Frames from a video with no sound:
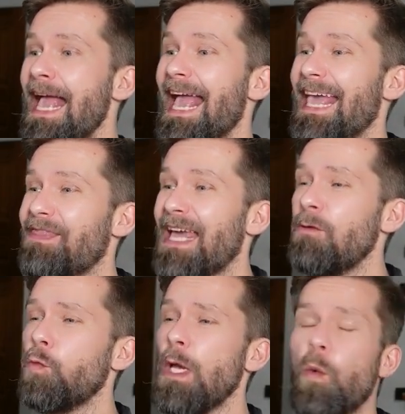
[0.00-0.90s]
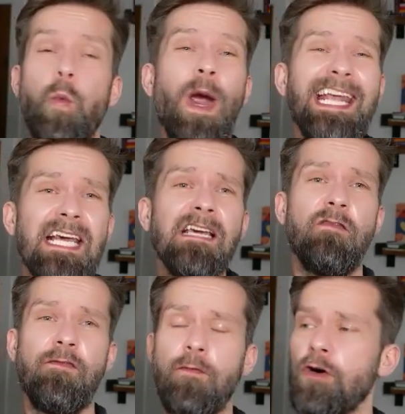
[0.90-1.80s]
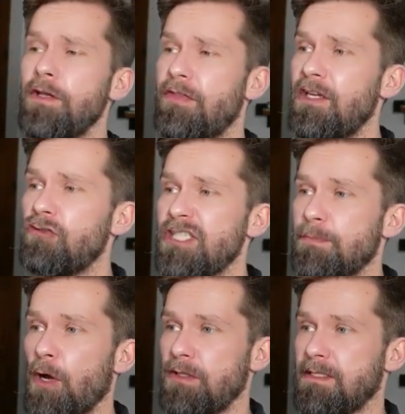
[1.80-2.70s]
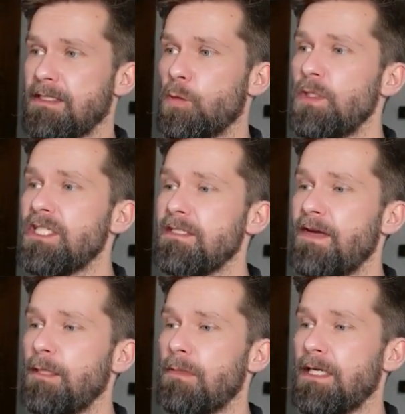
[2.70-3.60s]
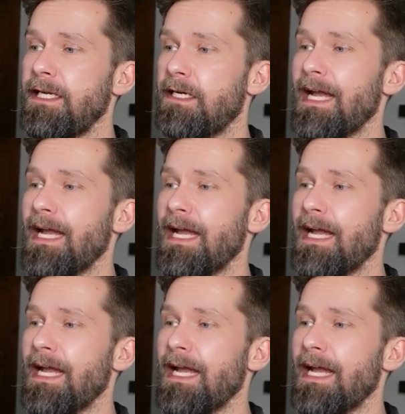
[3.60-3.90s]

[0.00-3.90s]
And then we're waiting for the response, which is available here.